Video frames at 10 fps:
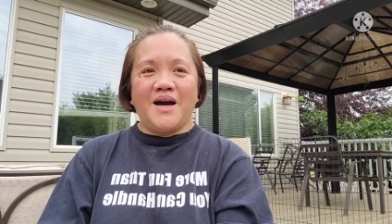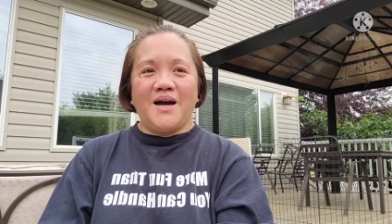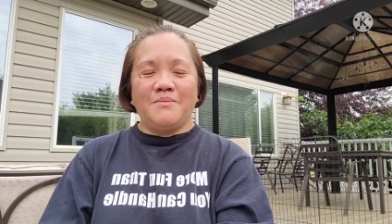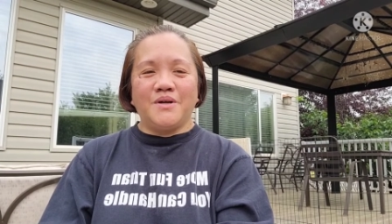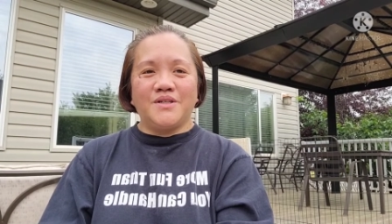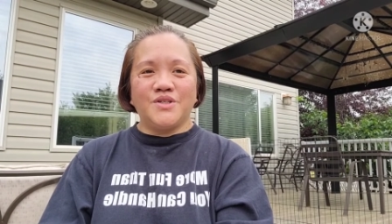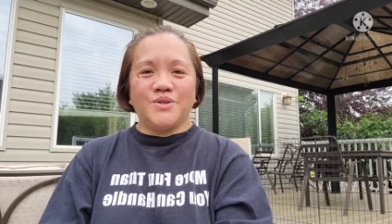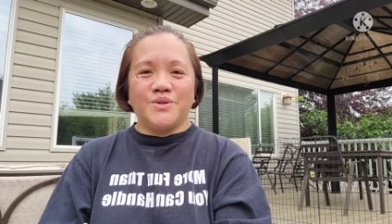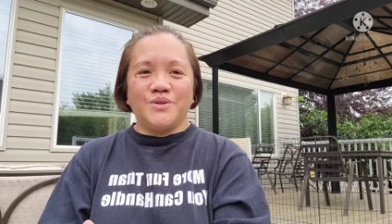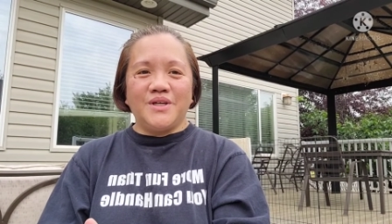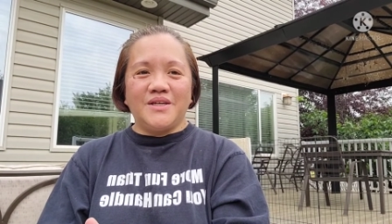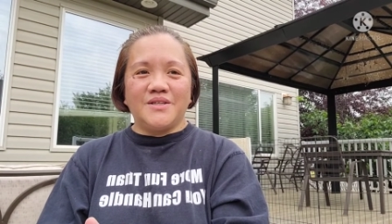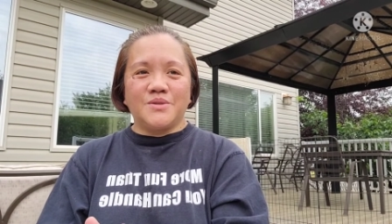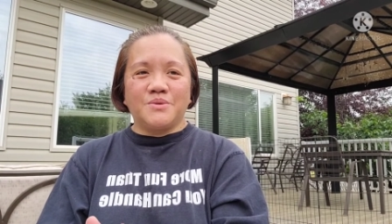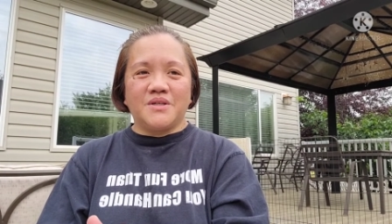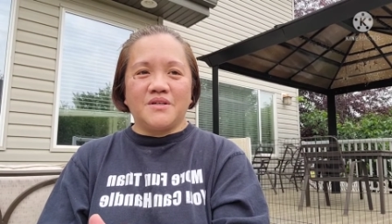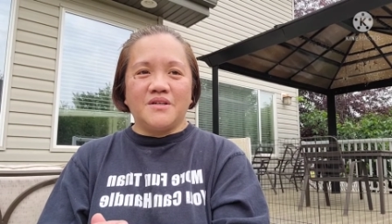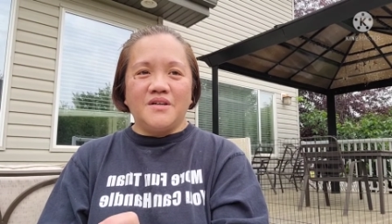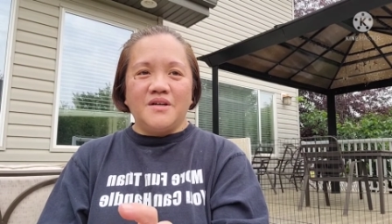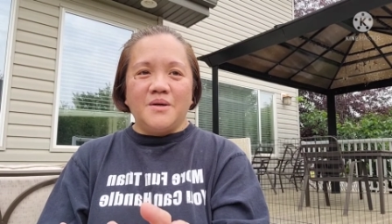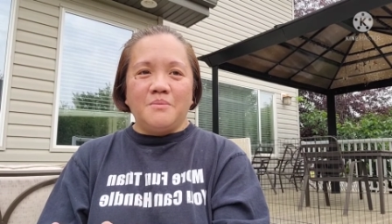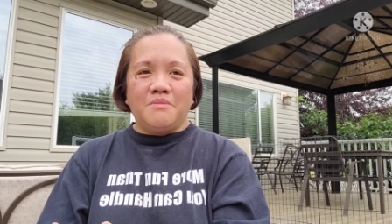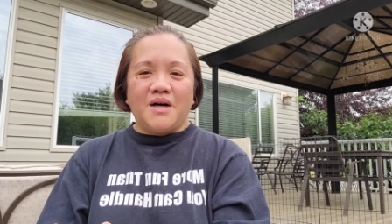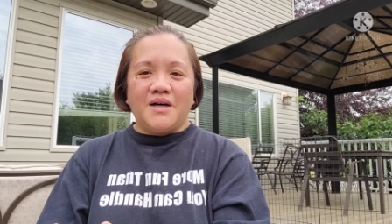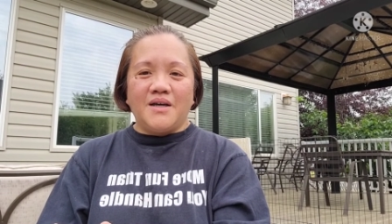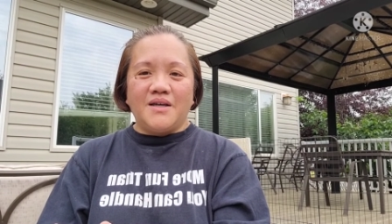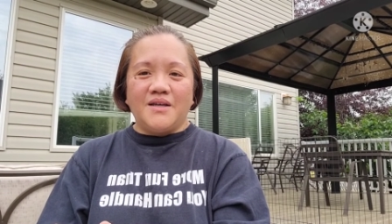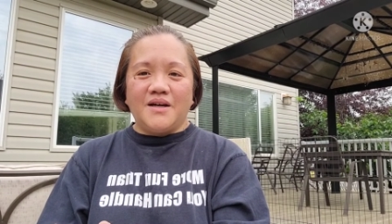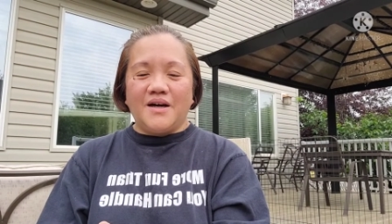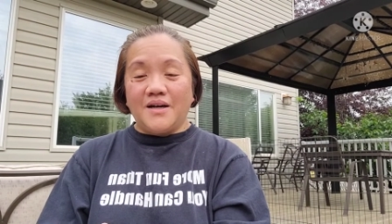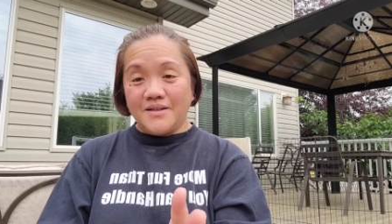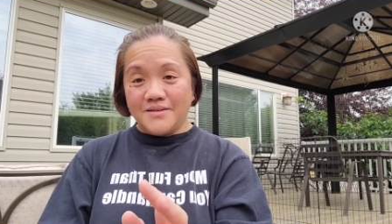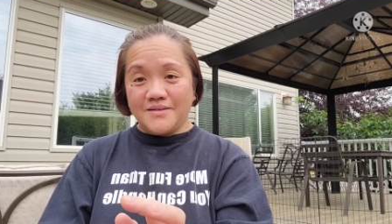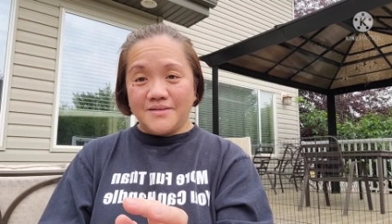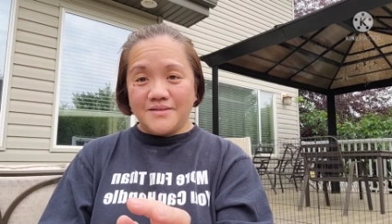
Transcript: i'm gonna show you is where my uh,